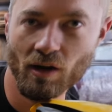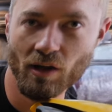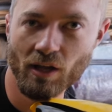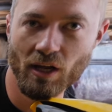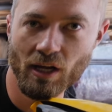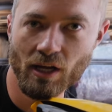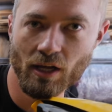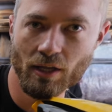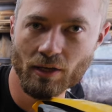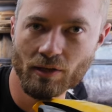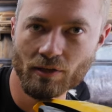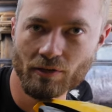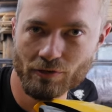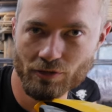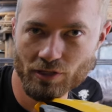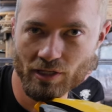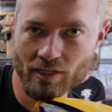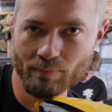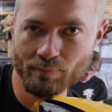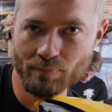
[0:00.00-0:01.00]
on the
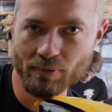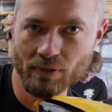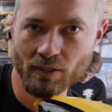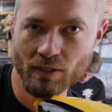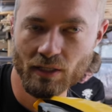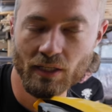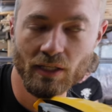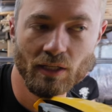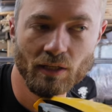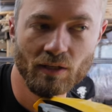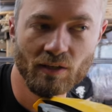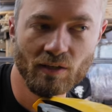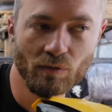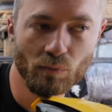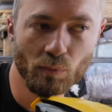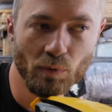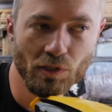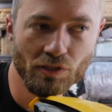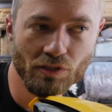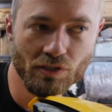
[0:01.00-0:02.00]
Jeep,
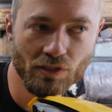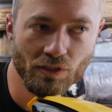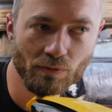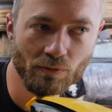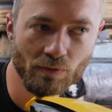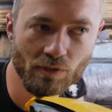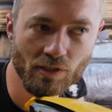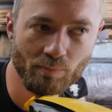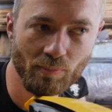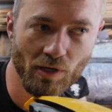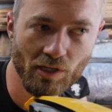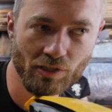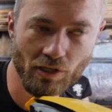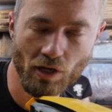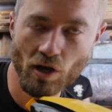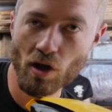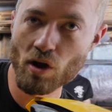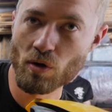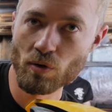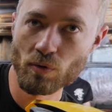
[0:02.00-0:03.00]
we just used a bunch
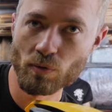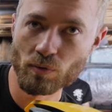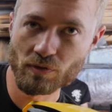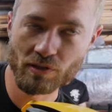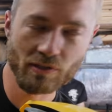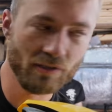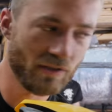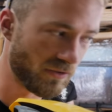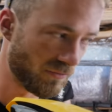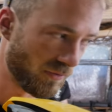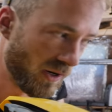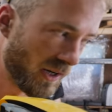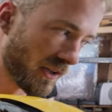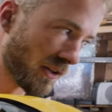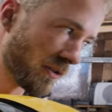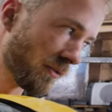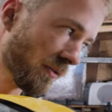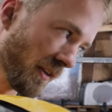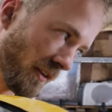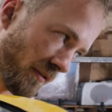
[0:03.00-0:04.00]
of hose to
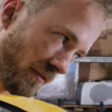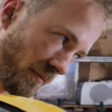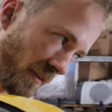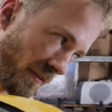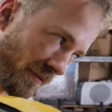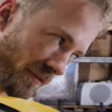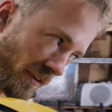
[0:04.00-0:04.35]
run coolant from the